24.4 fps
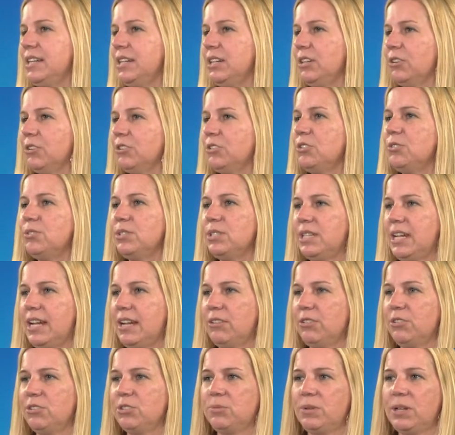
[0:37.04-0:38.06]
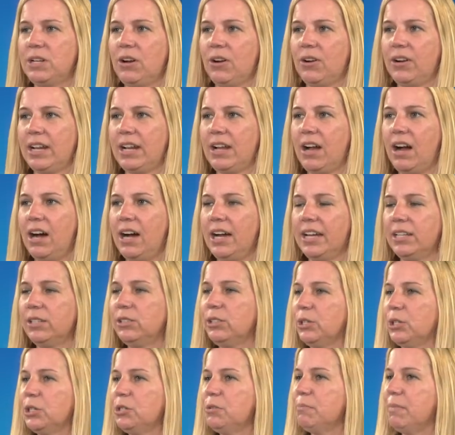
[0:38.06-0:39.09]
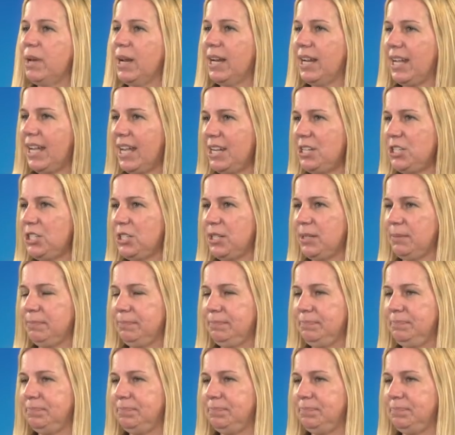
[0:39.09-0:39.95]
adhere to standards regarding high alert medication.